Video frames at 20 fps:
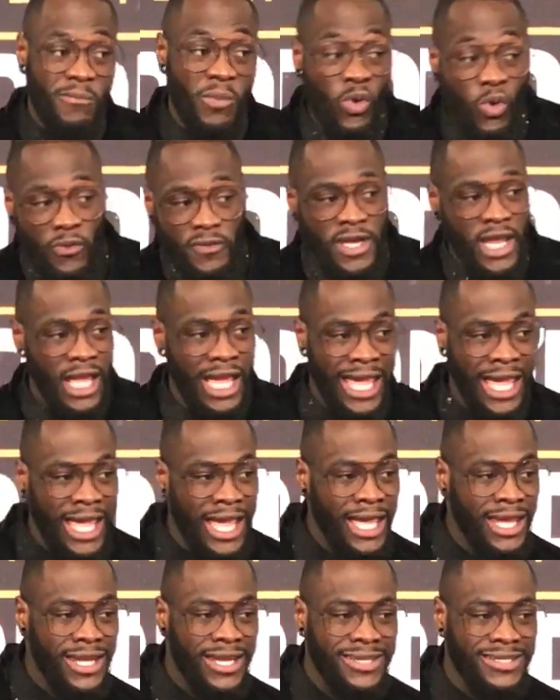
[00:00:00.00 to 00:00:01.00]
move their
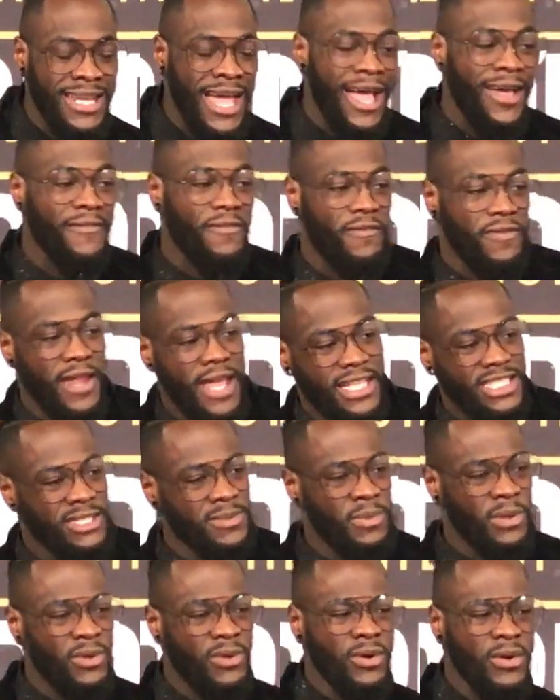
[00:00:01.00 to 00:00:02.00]
head or not
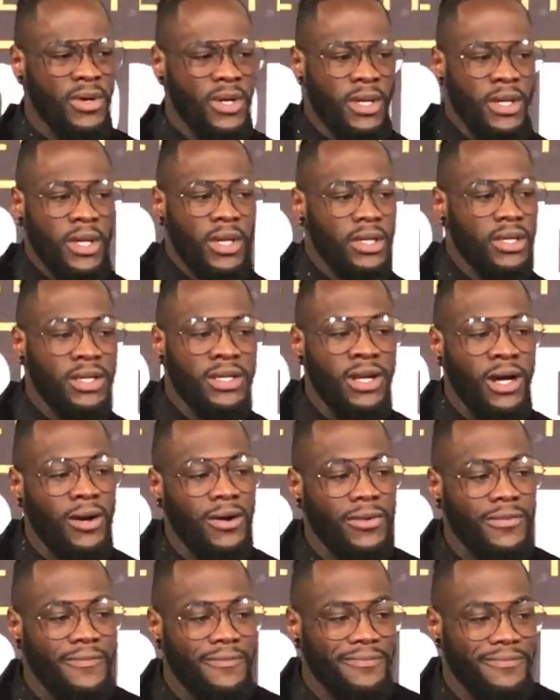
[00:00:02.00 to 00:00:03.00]
flexible, you
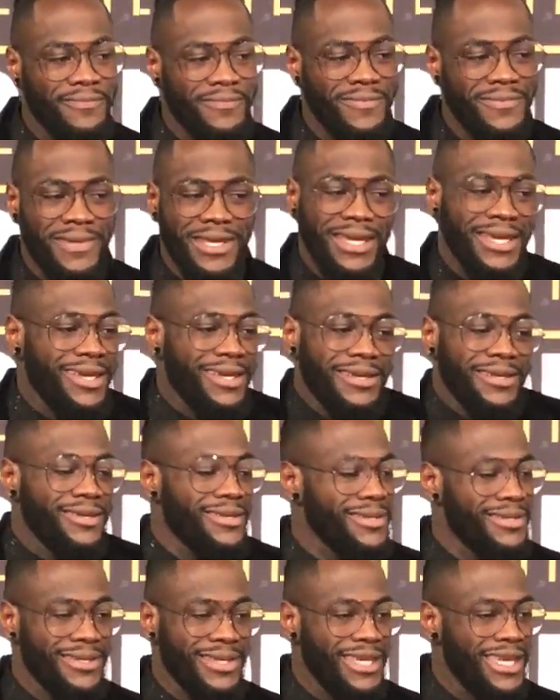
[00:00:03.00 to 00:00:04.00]
know,
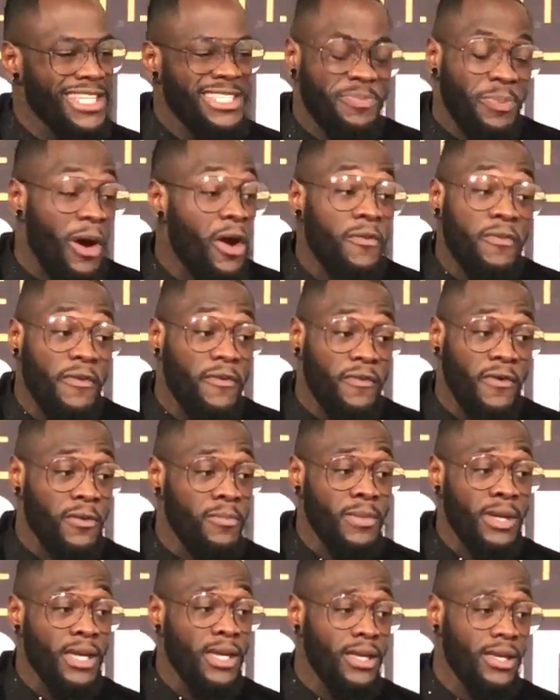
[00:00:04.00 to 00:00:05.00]
it's perfect
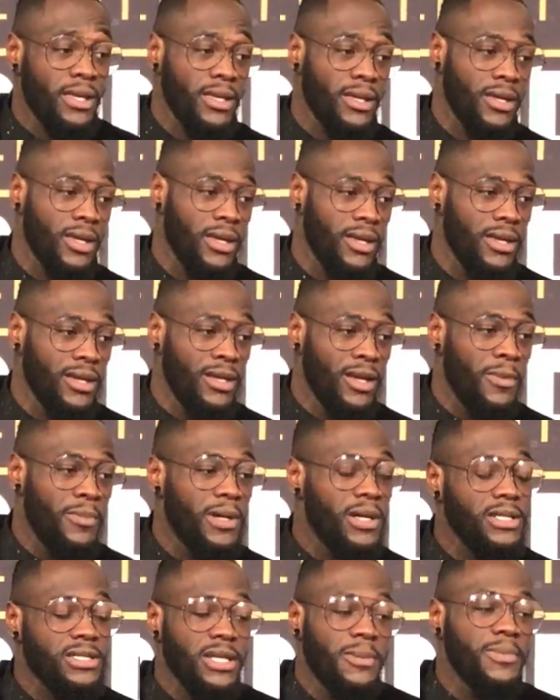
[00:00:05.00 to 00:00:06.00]
for me, you know,
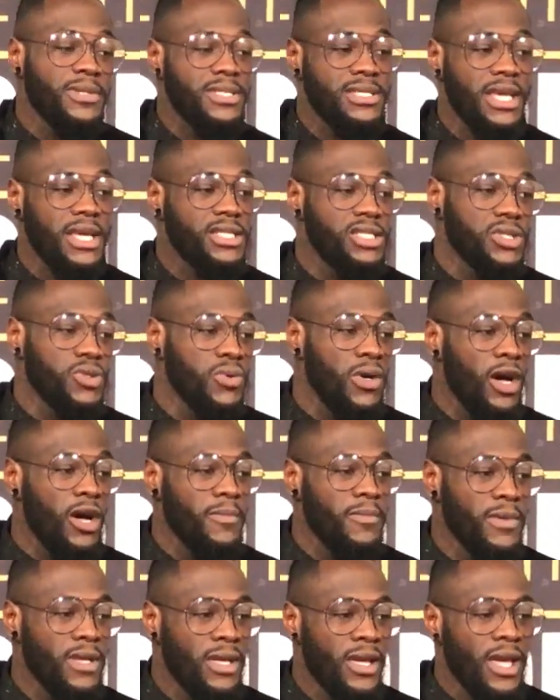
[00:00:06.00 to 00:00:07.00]
because I'm gonna set you
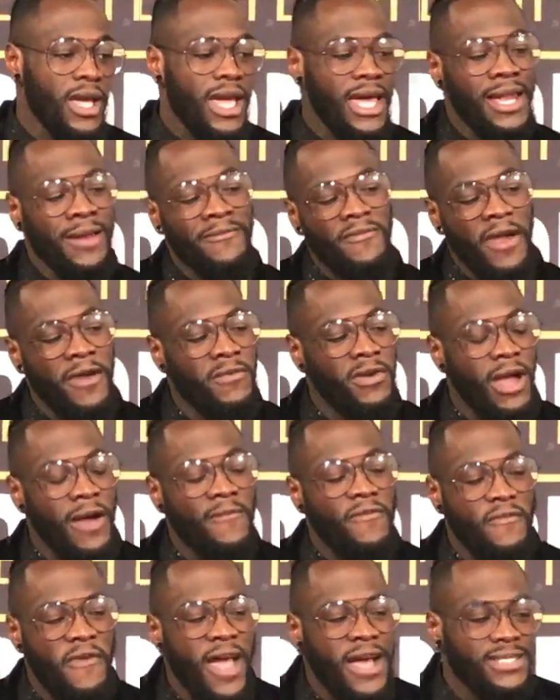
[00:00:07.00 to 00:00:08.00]
up and I'm very,
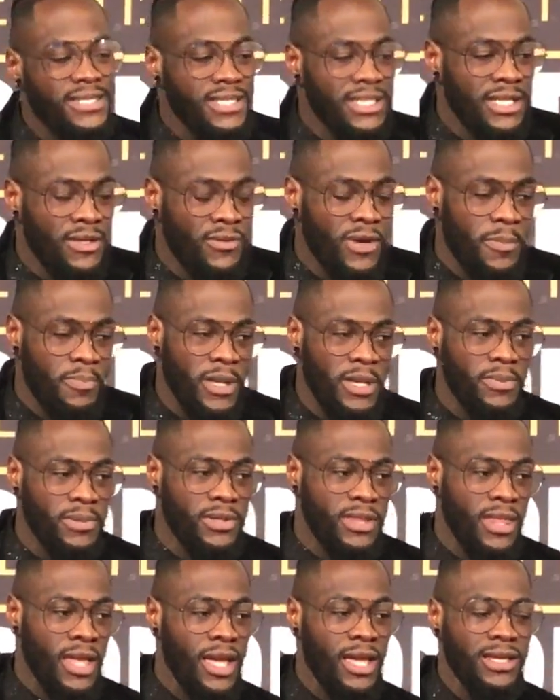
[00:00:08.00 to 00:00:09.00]
I'm faster than what
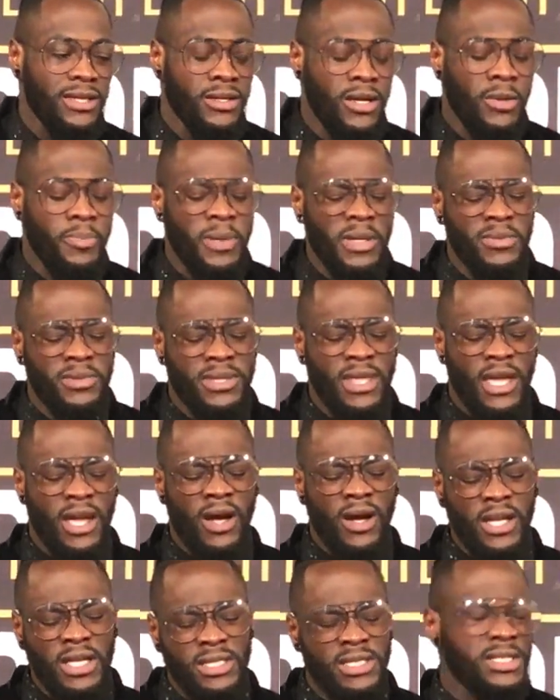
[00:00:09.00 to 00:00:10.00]
people think. You know, people
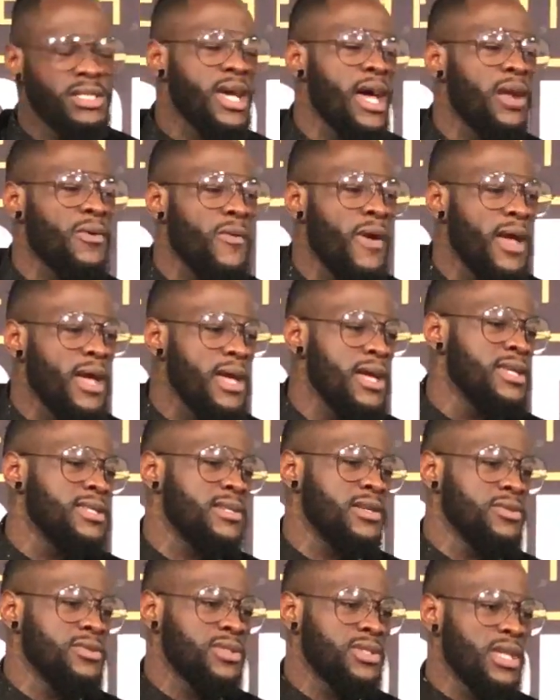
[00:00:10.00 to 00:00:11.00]
think, oh, you just got a right hand,
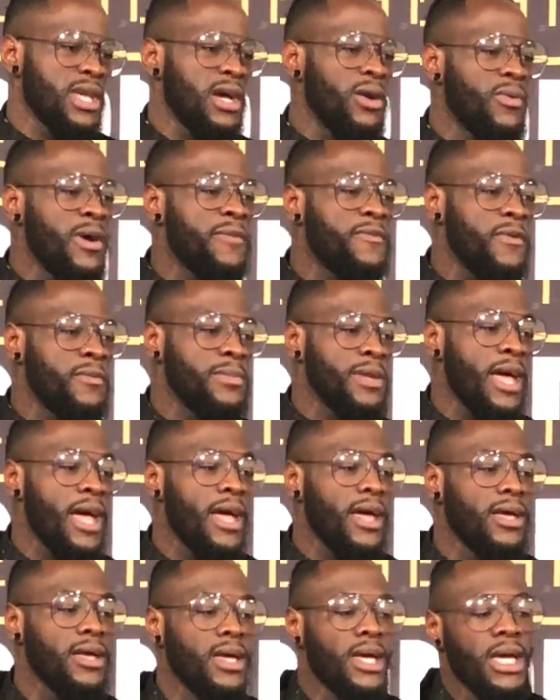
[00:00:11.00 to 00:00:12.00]
so you stay away from
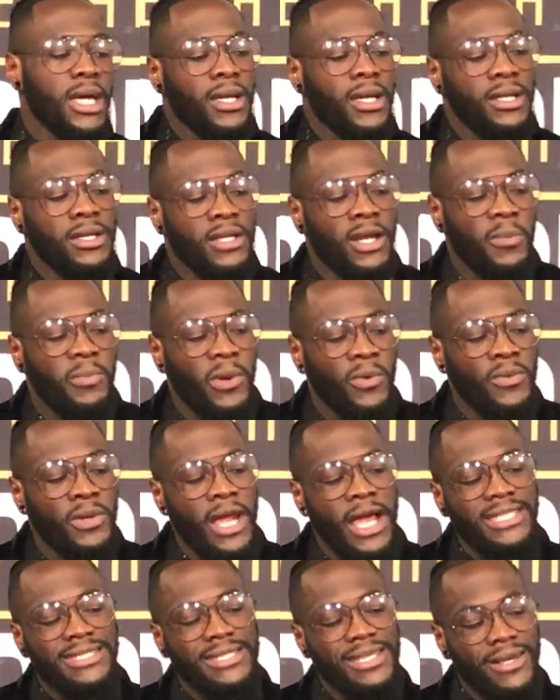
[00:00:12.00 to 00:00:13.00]
that. You know, but
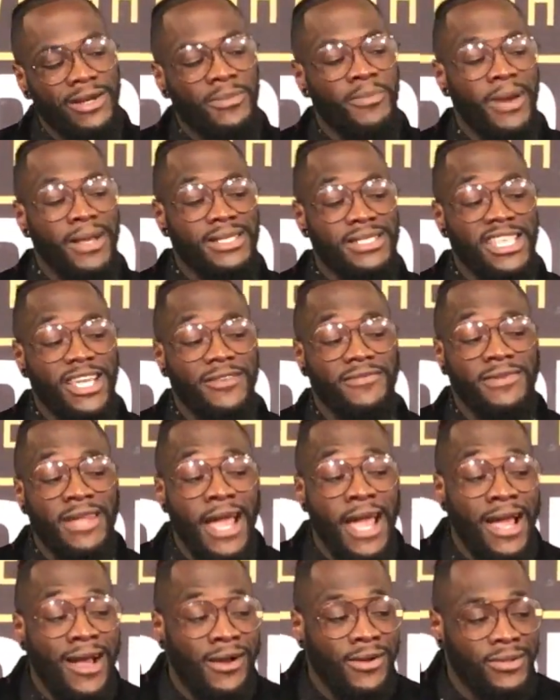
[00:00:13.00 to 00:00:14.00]
when I settle myself
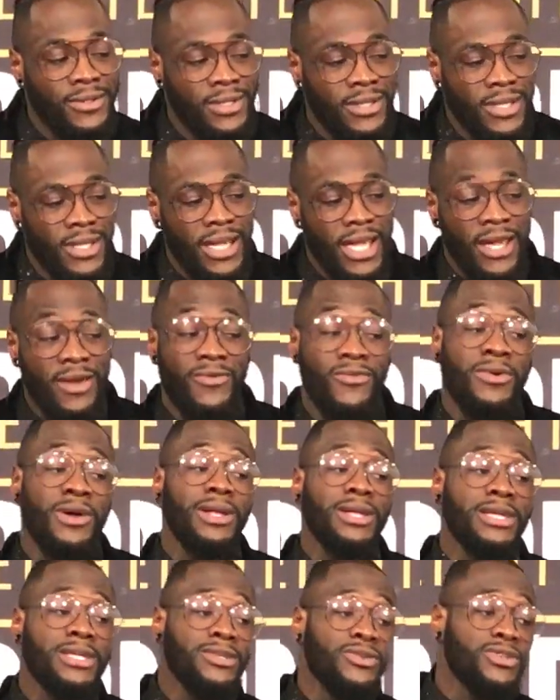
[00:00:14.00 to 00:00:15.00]
down and
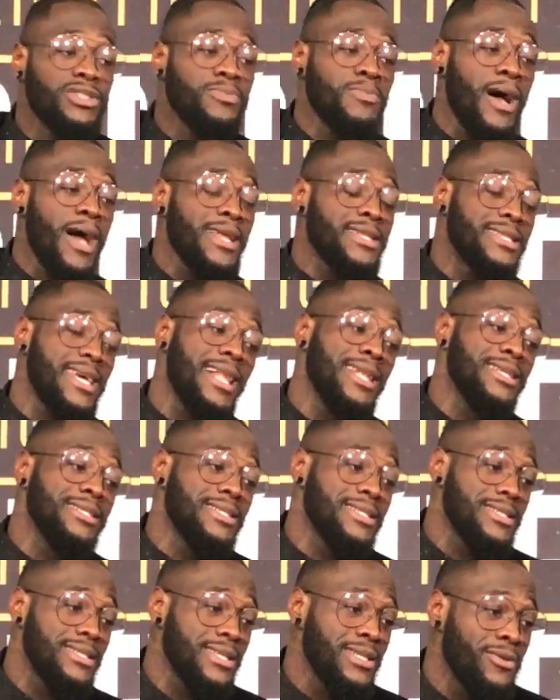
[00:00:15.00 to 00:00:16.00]
really use my
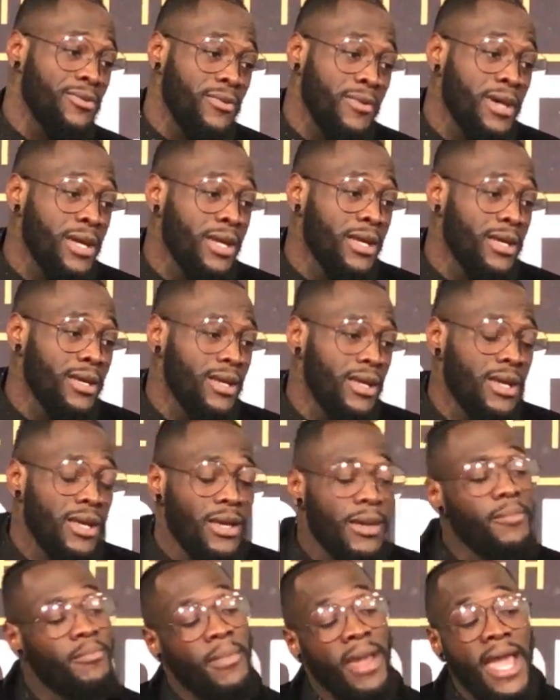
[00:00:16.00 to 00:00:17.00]
intelligence in the ring,
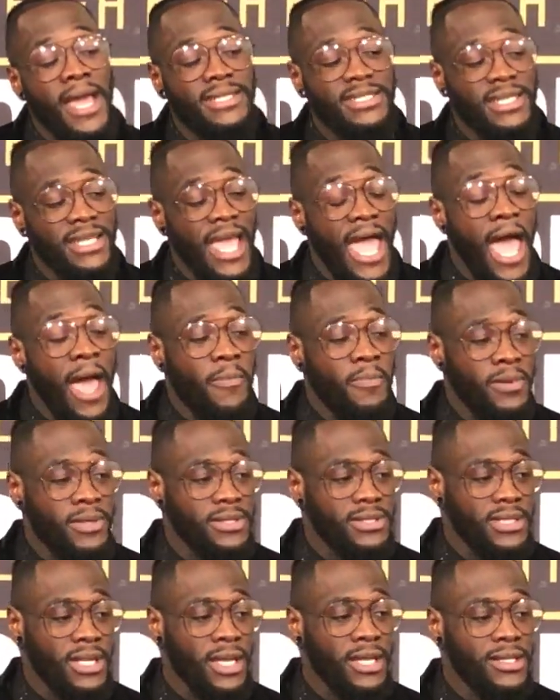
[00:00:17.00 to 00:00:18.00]
magic
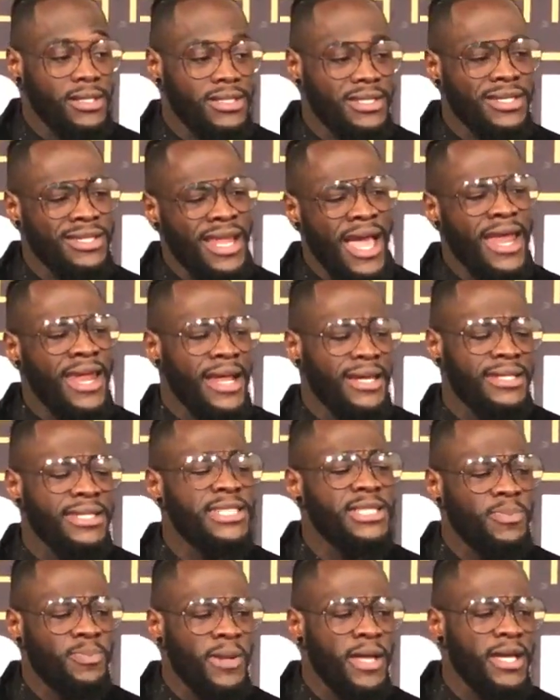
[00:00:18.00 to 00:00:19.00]
happens. And tonight I
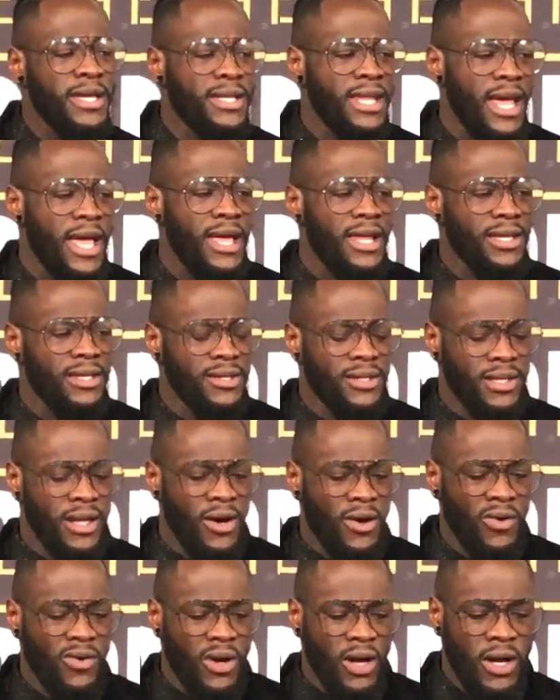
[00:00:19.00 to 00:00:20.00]
displayed that. You
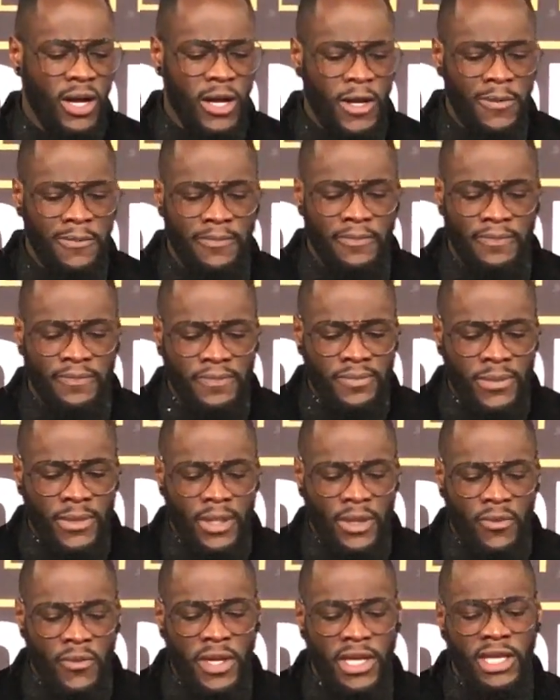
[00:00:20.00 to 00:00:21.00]
know, um,
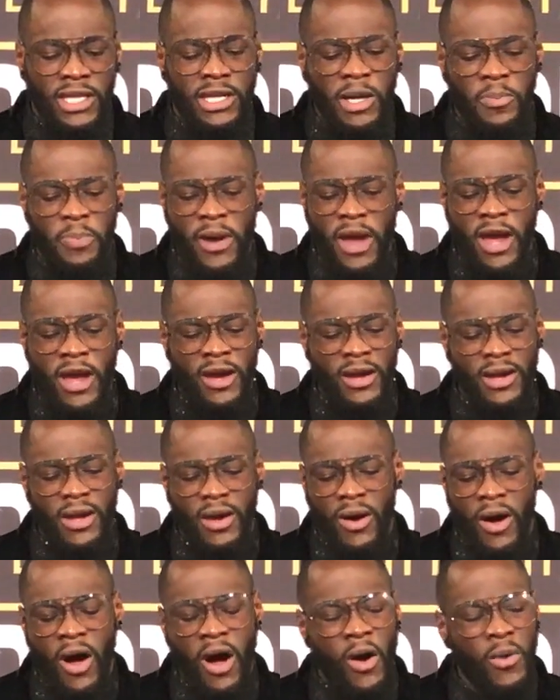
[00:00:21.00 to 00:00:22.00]
we can compare
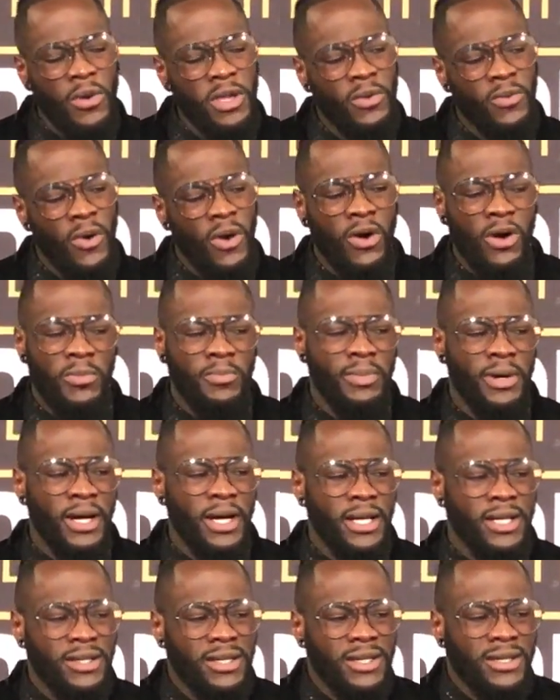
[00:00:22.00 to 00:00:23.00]
all we want,
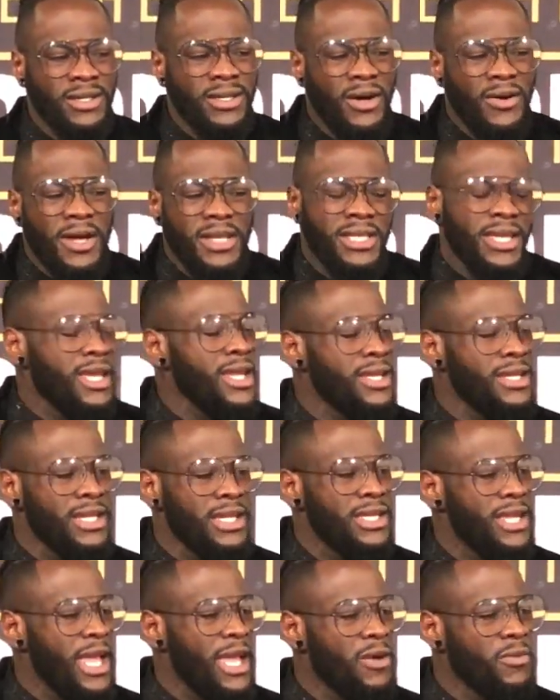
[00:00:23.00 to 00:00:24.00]
but you know, at the end of
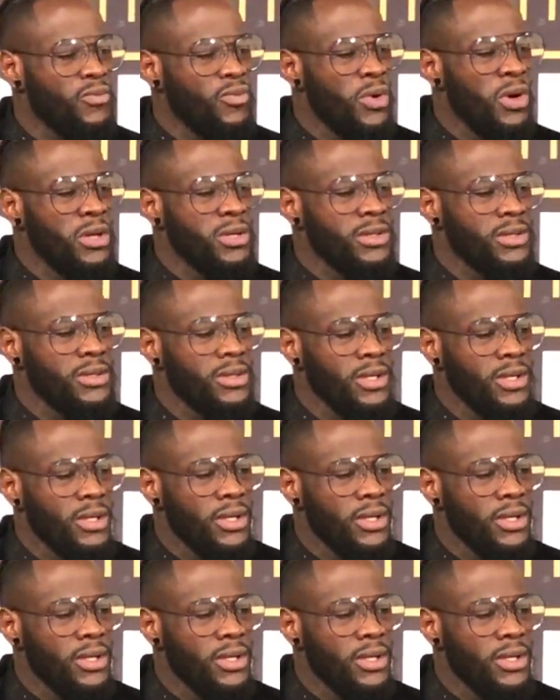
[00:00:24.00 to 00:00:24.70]
the day, when